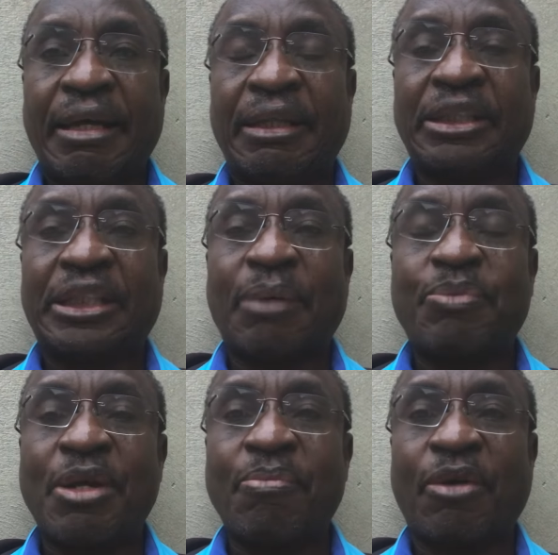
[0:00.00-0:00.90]
in
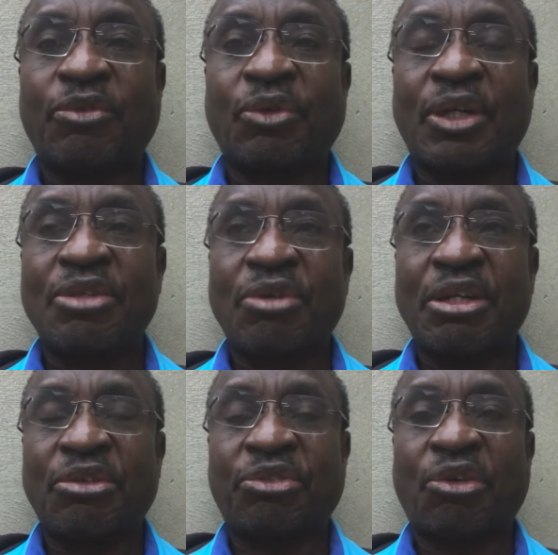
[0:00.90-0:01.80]
September of
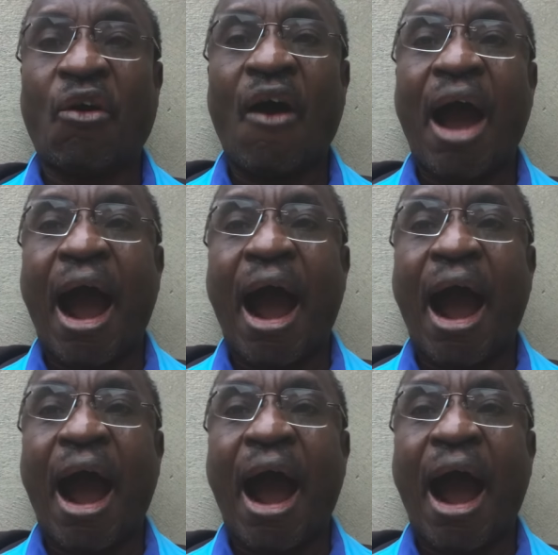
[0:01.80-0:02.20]
2024